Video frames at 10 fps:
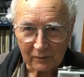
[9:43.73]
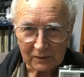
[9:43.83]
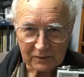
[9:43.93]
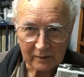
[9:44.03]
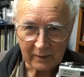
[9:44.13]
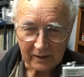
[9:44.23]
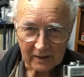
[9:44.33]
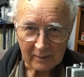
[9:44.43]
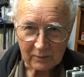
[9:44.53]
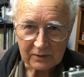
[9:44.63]
I've got so many
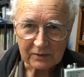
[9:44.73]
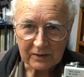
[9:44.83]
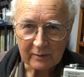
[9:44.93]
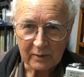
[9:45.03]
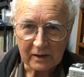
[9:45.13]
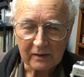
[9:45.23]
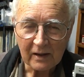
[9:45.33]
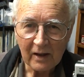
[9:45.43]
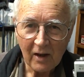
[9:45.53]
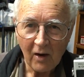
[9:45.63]
cameras and so many
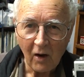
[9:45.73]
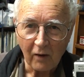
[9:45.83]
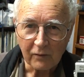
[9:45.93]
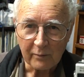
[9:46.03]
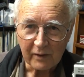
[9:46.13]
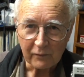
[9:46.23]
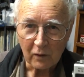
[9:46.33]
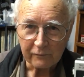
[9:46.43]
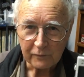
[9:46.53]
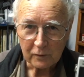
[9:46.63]
of them have
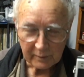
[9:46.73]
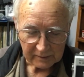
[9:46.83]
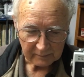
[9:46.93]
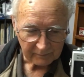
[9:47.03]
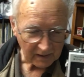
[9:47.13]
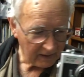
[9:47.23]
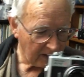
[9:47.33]
got film in them.